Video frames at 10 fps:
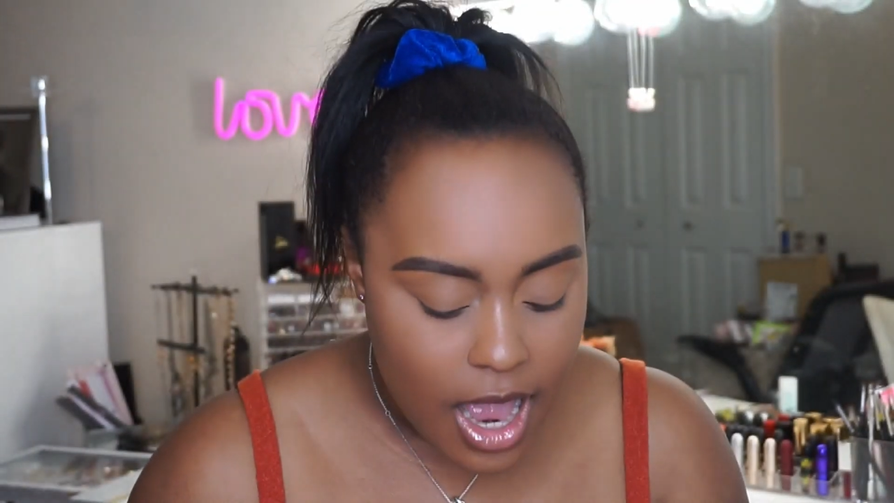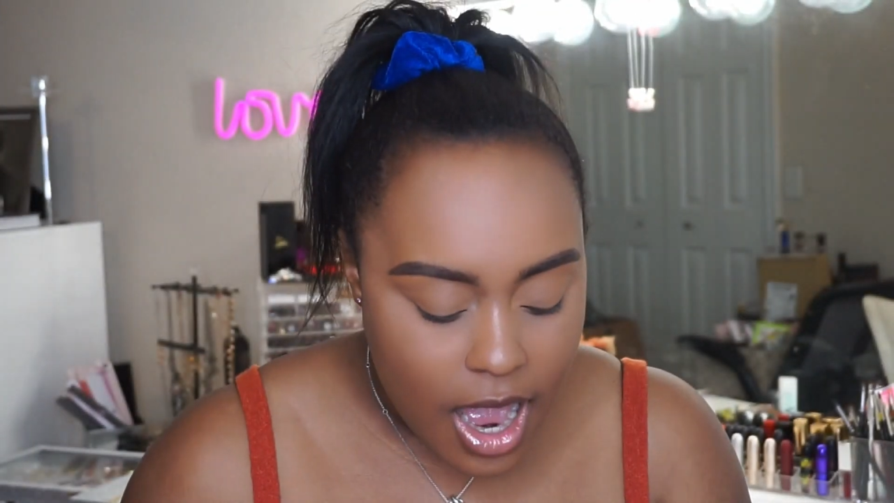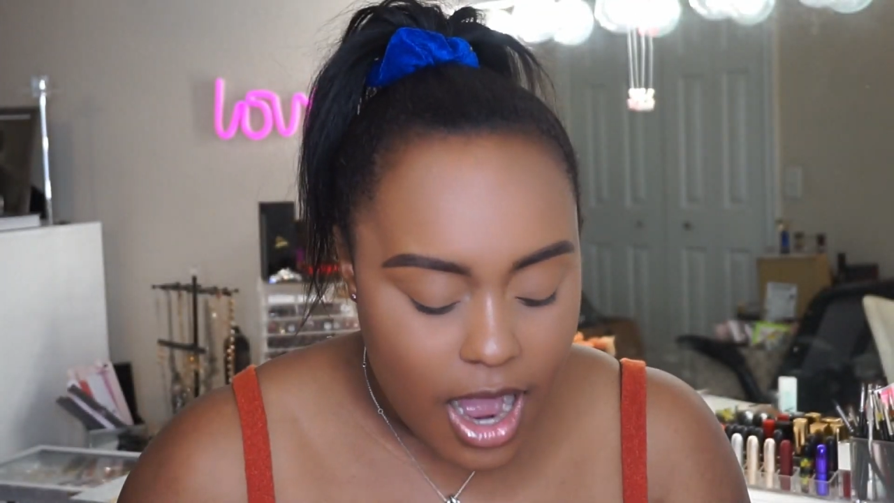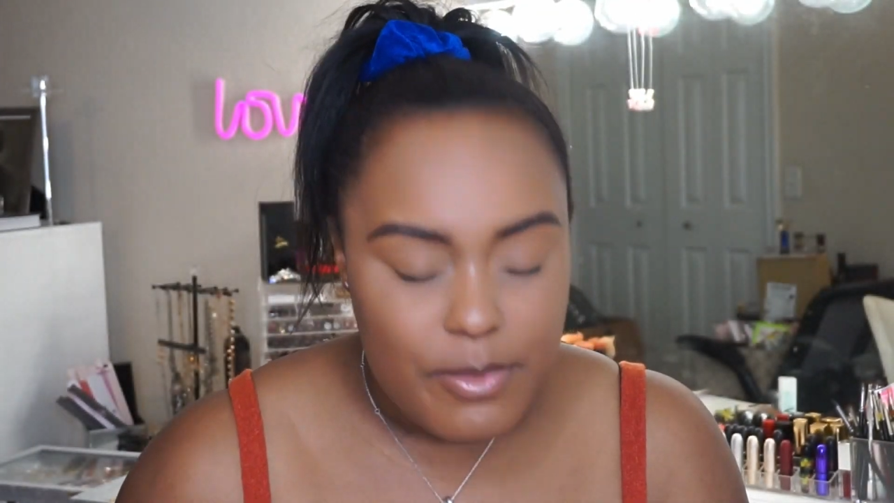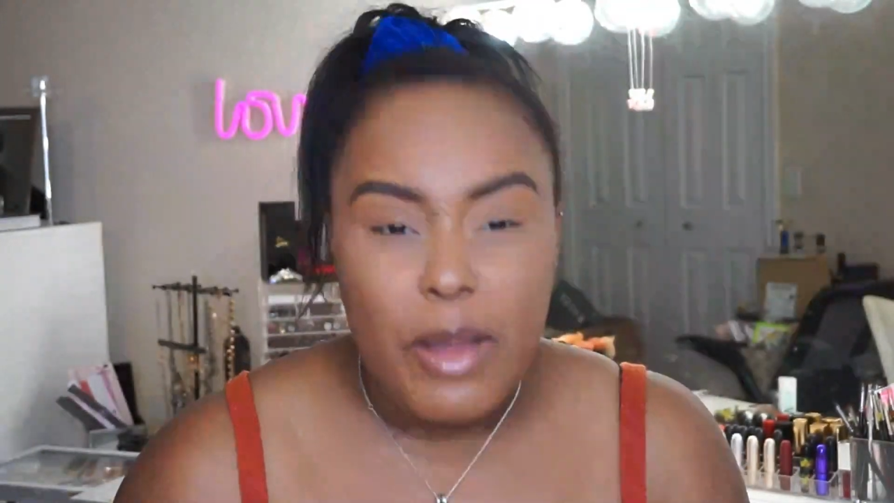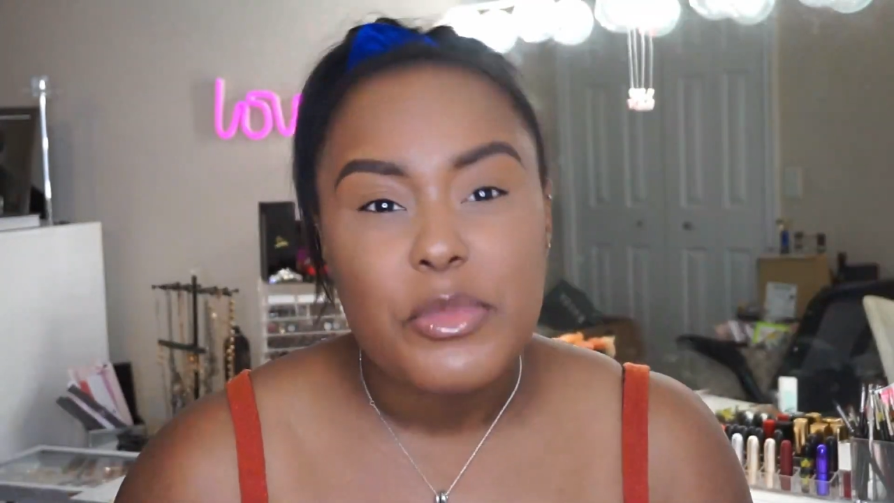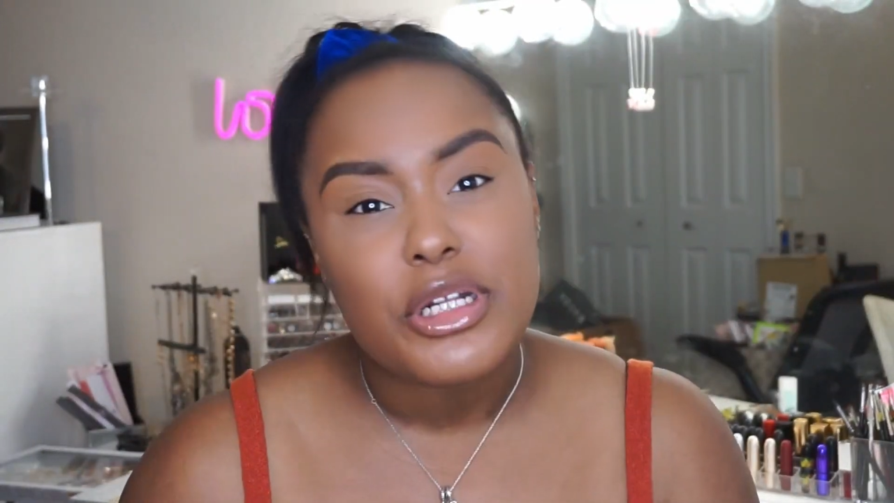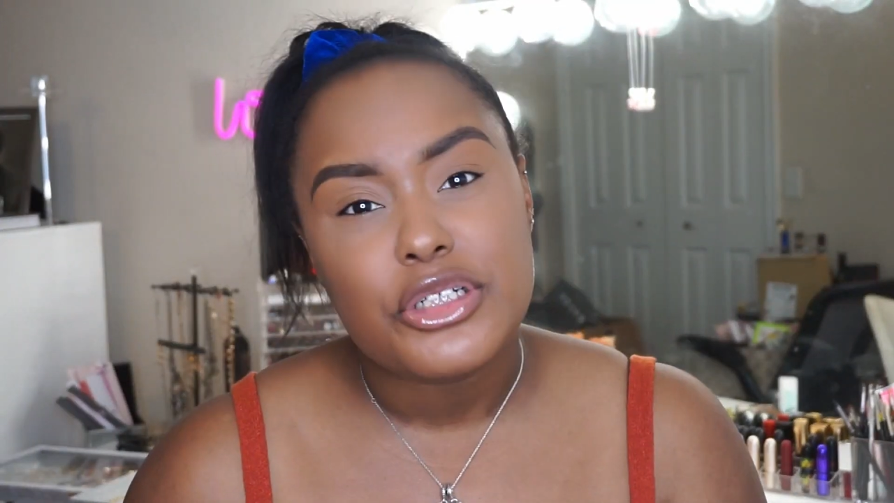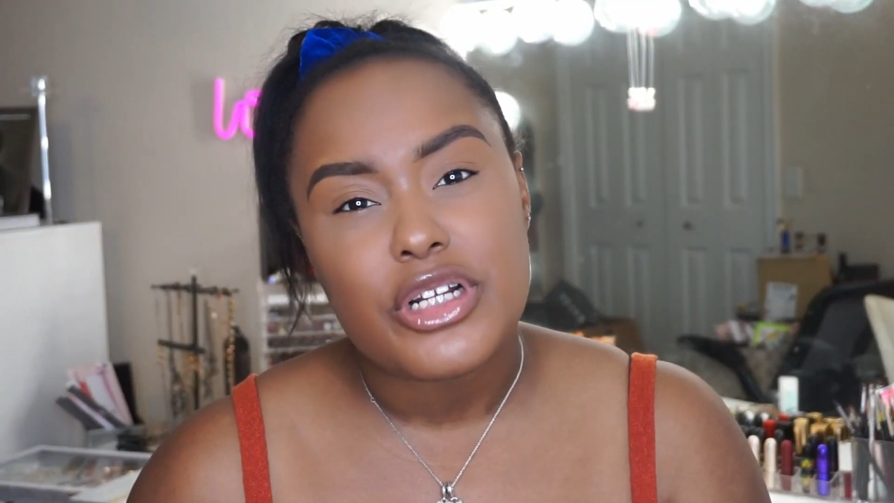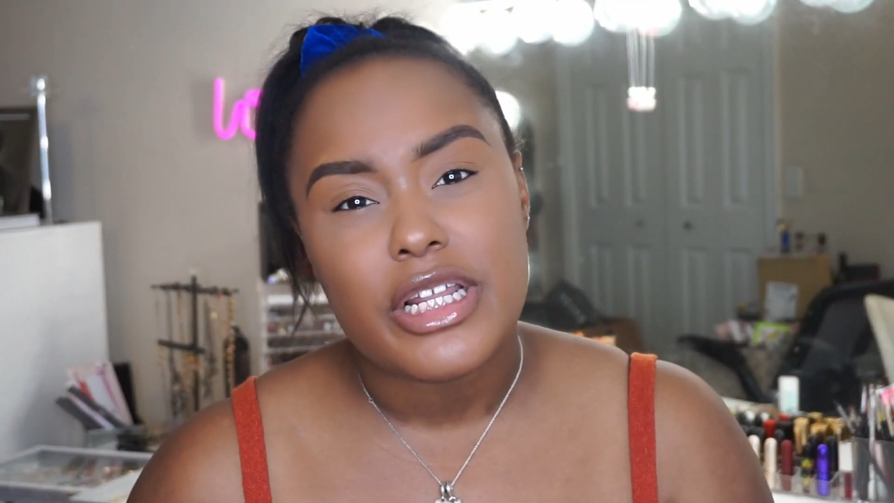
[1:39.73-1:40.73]
I'm
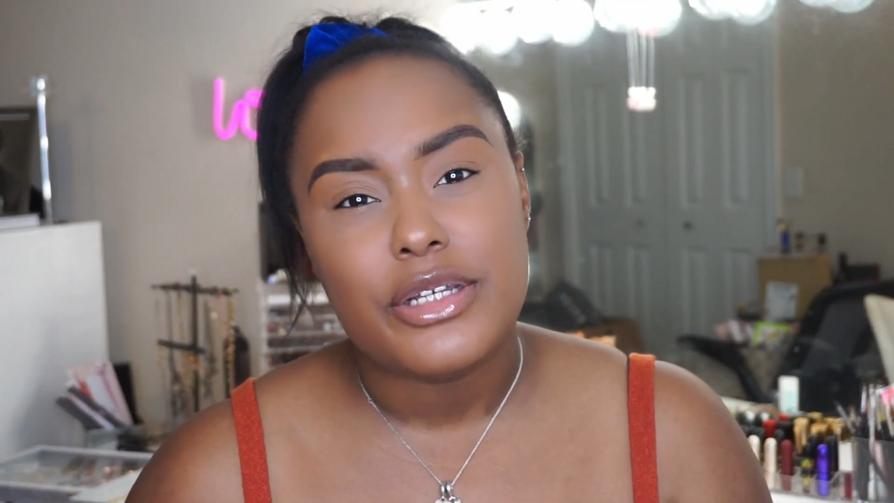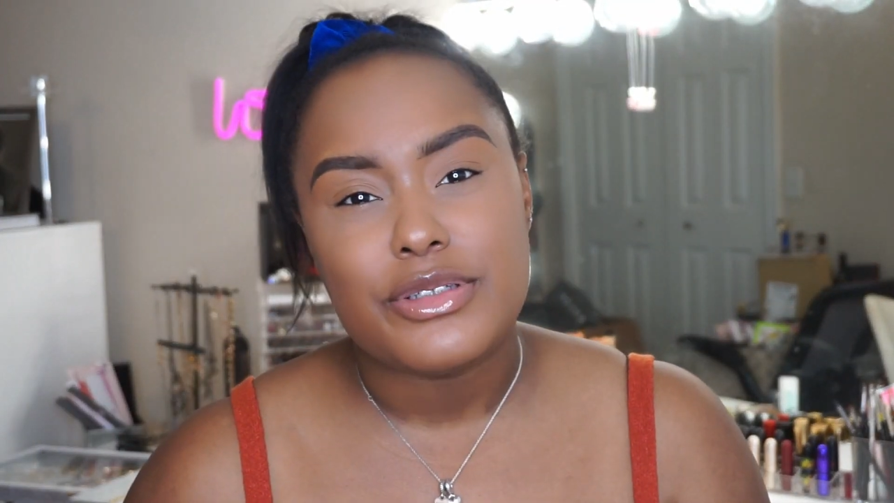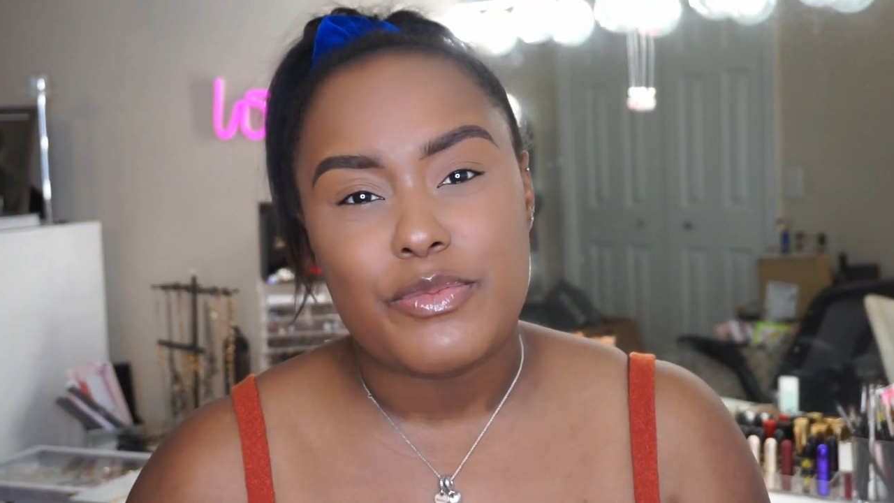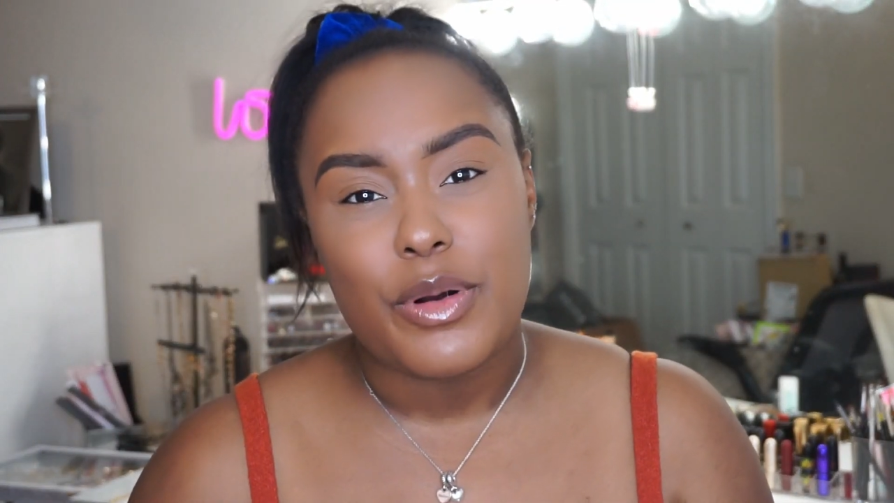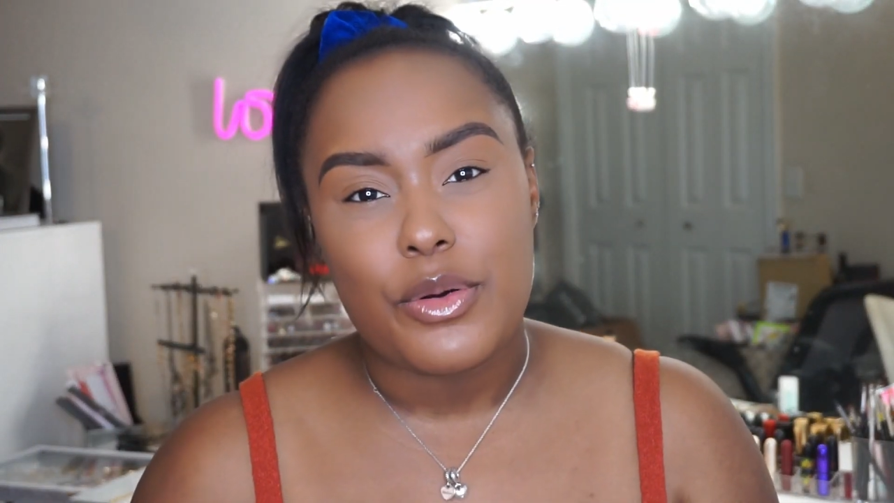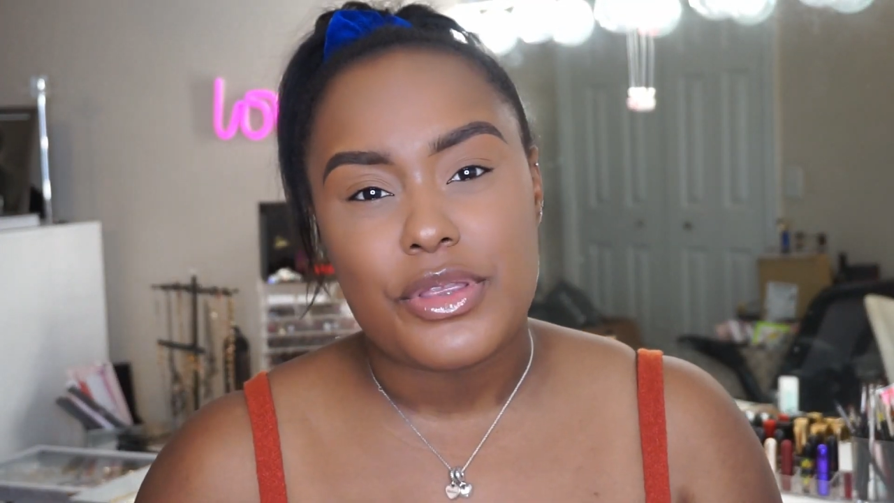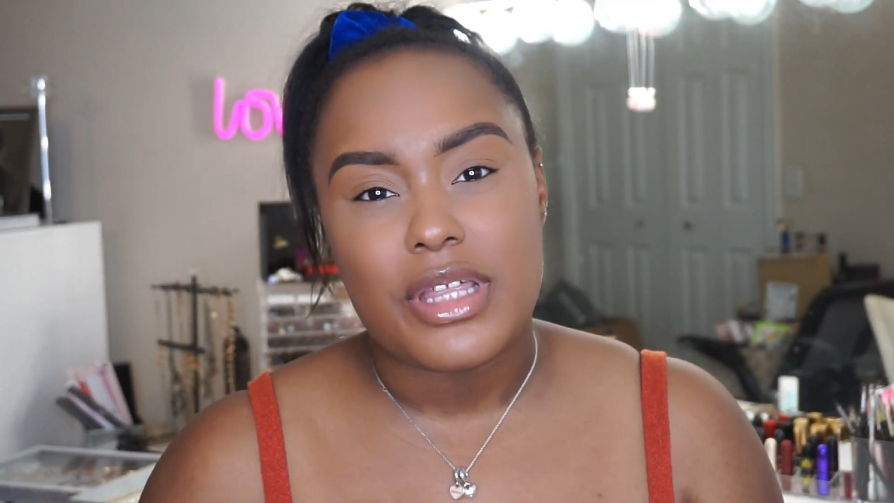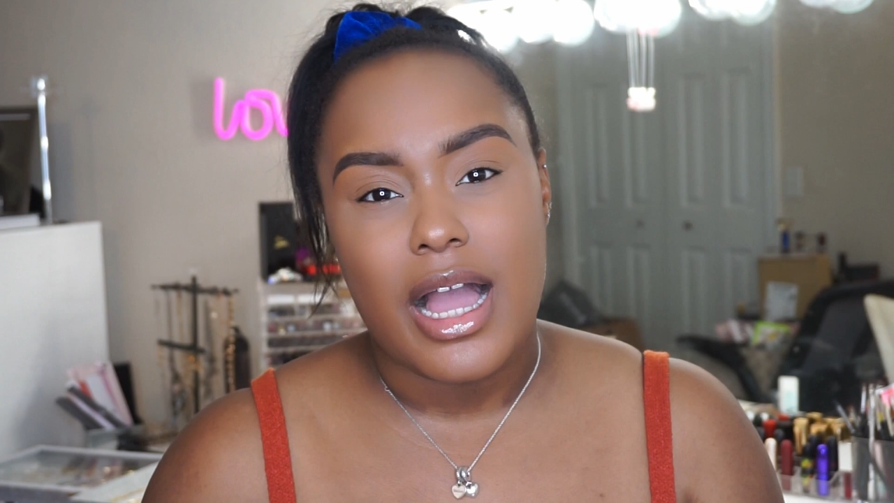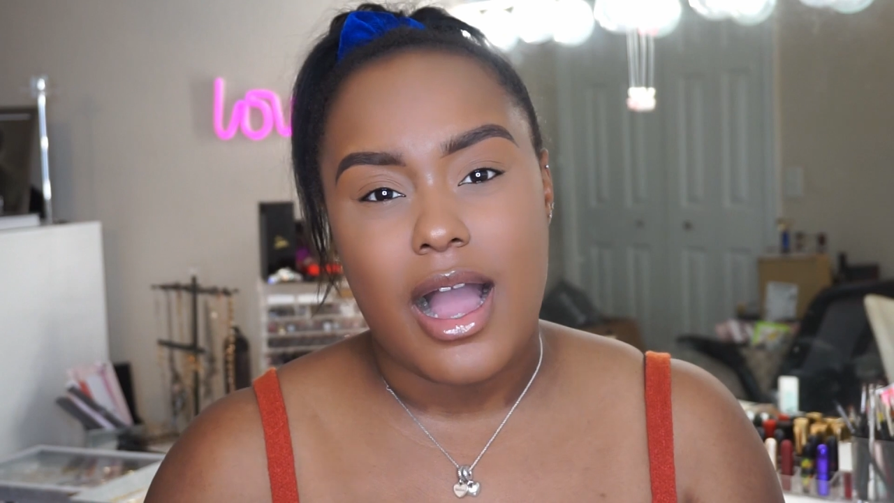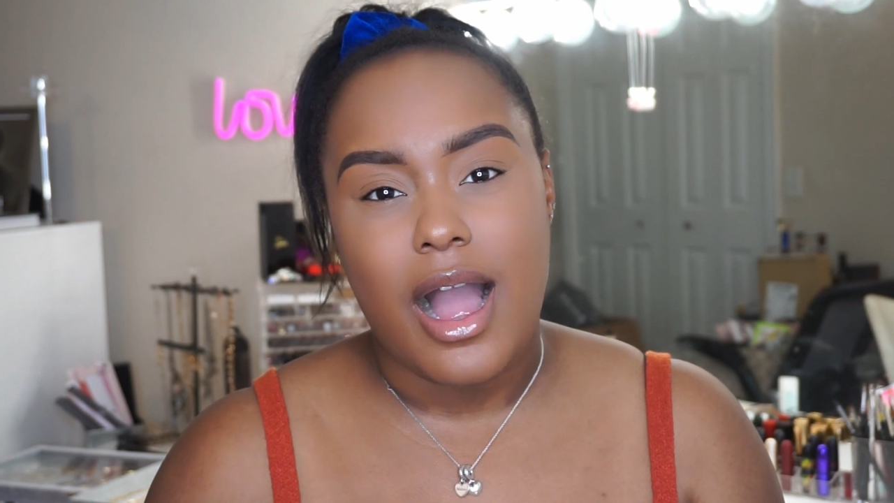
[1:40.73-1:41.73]
gonna try to use both